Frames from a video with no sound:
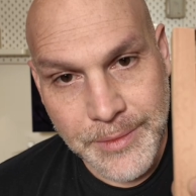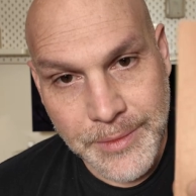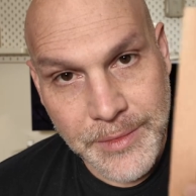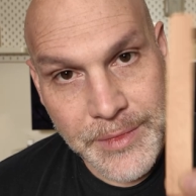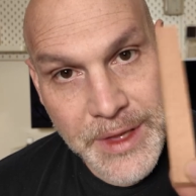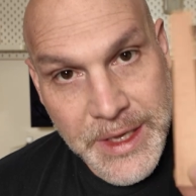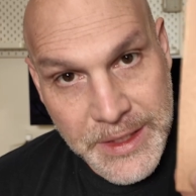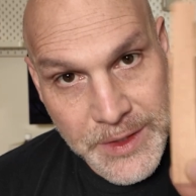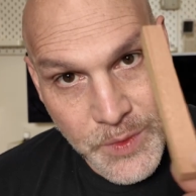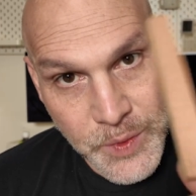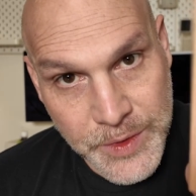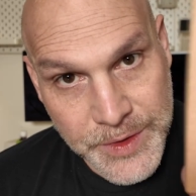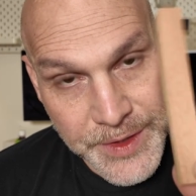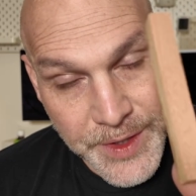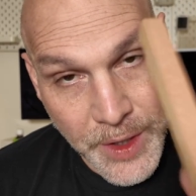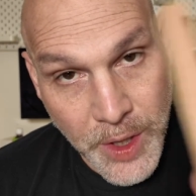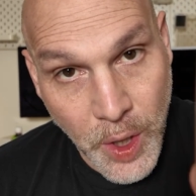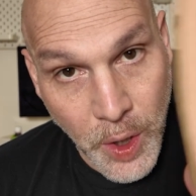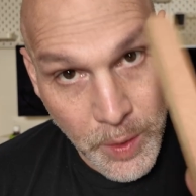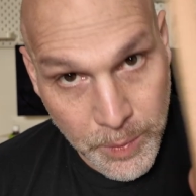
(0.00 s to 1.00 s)
This was
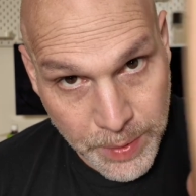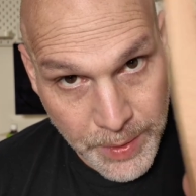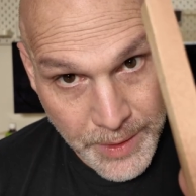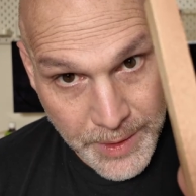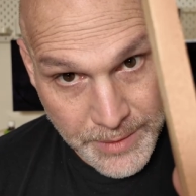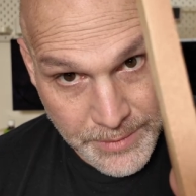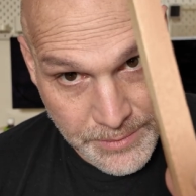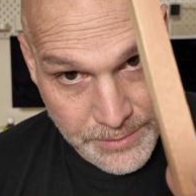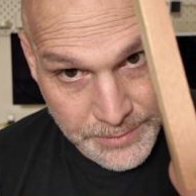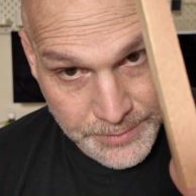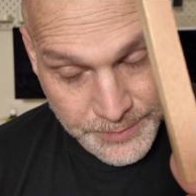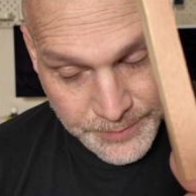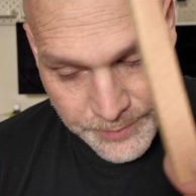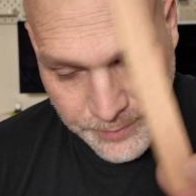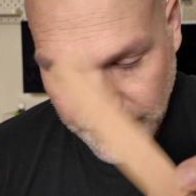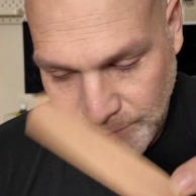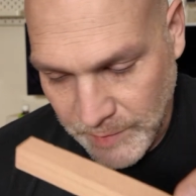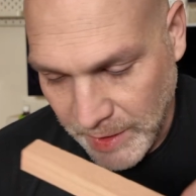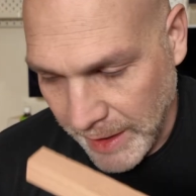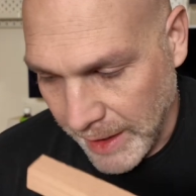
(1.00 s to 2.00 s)
the culprit.
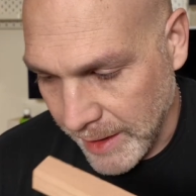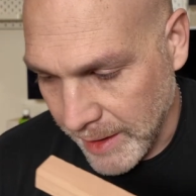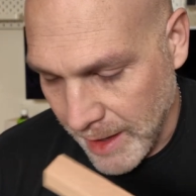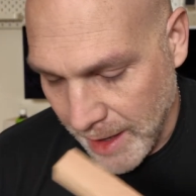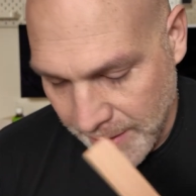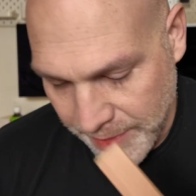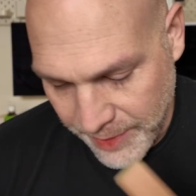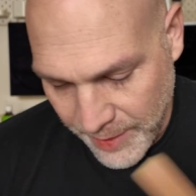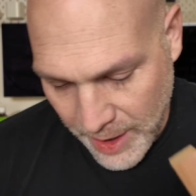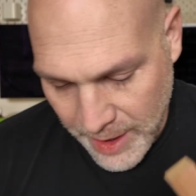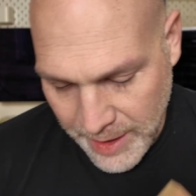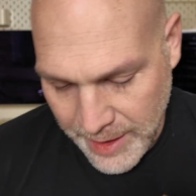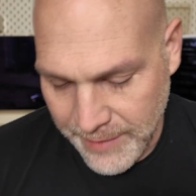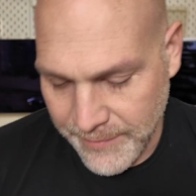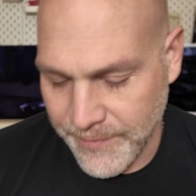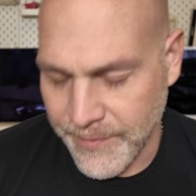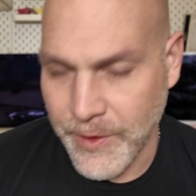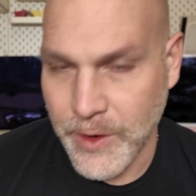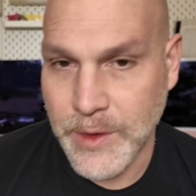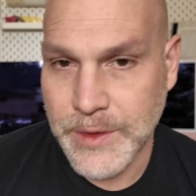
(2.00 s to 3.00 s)
Okay, I thought
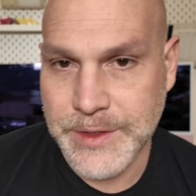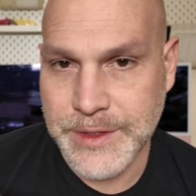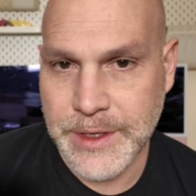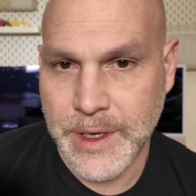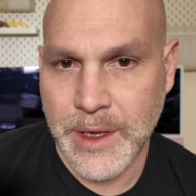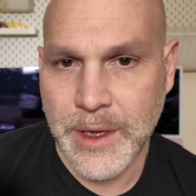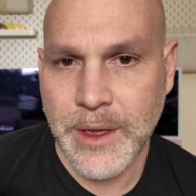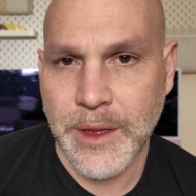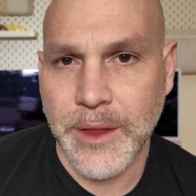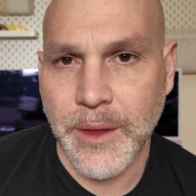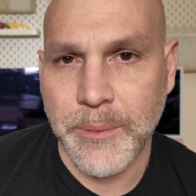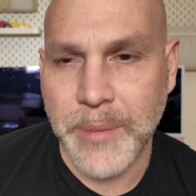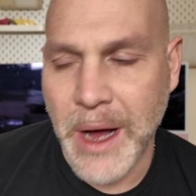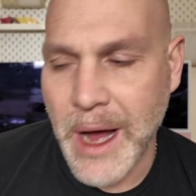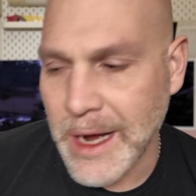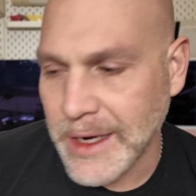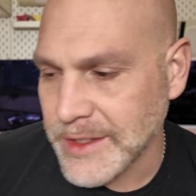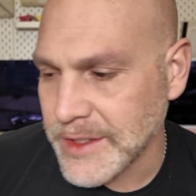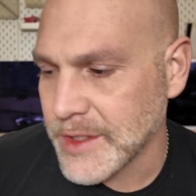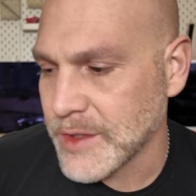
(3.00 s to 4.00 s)
at first the
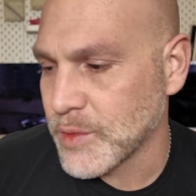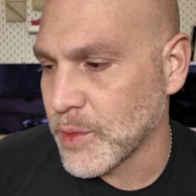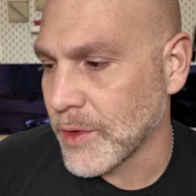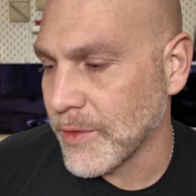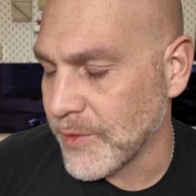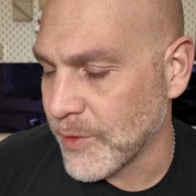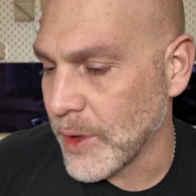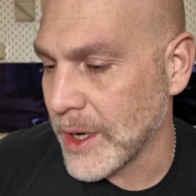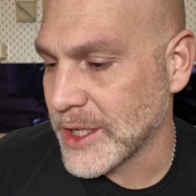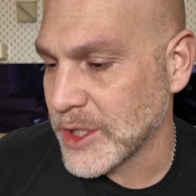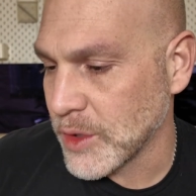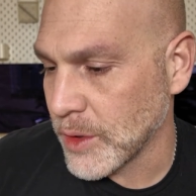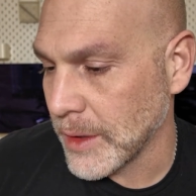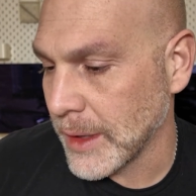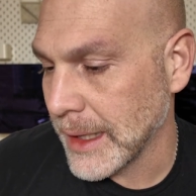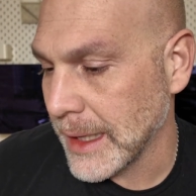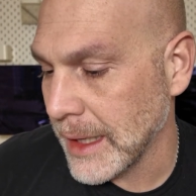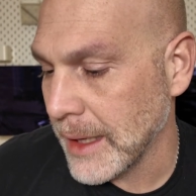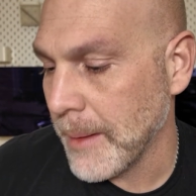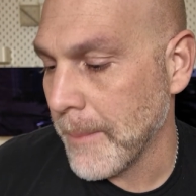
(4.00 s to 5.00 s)
boxes were
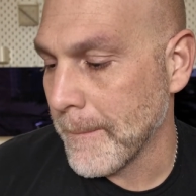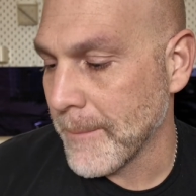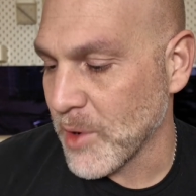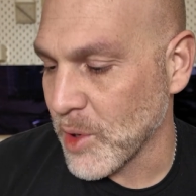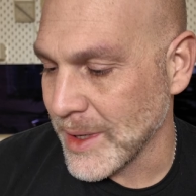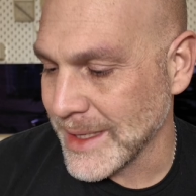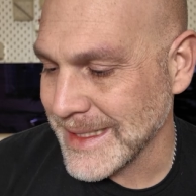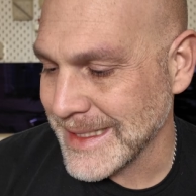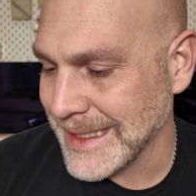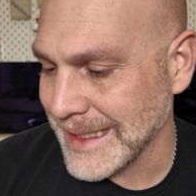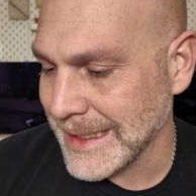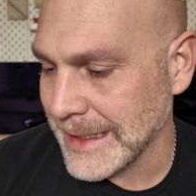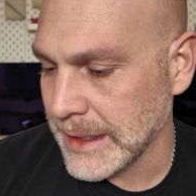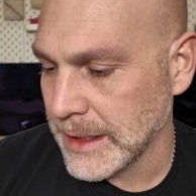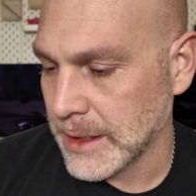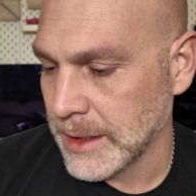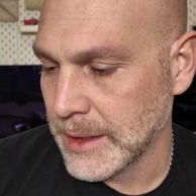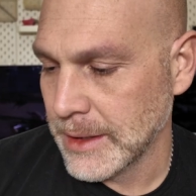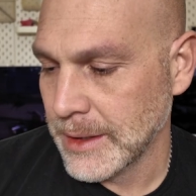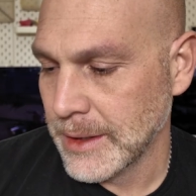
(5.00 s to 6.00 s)
freshly printed.
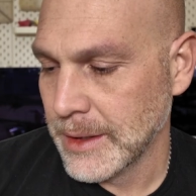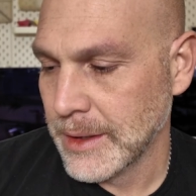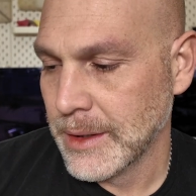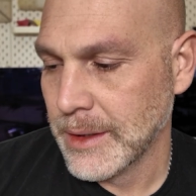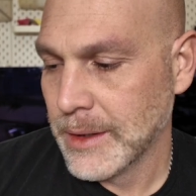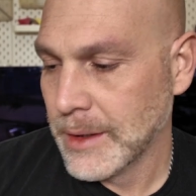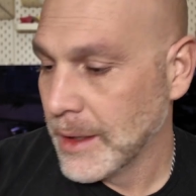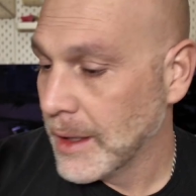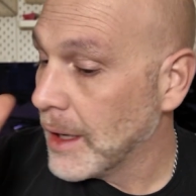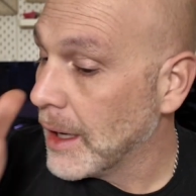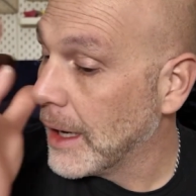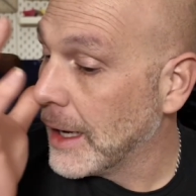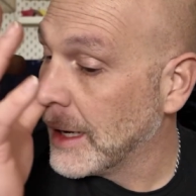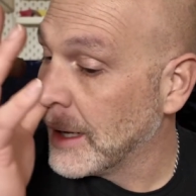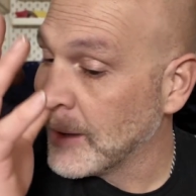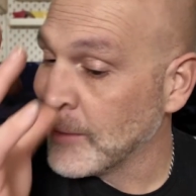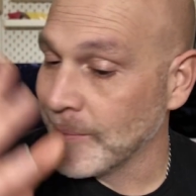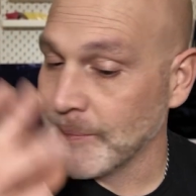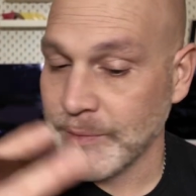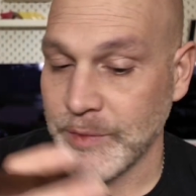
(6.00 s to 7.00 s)

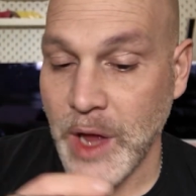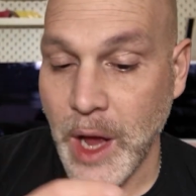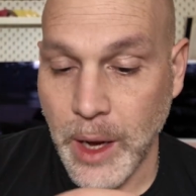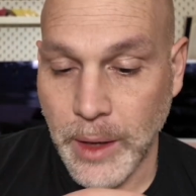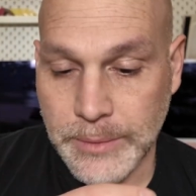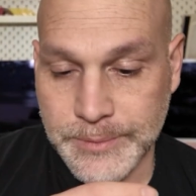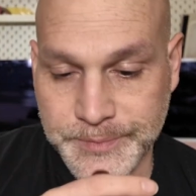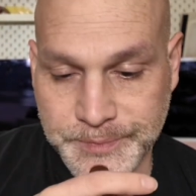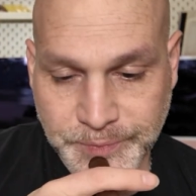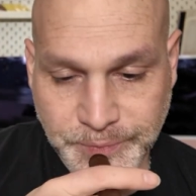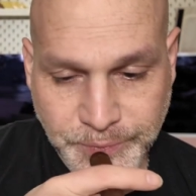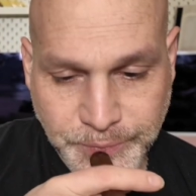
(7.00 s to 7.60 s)
No.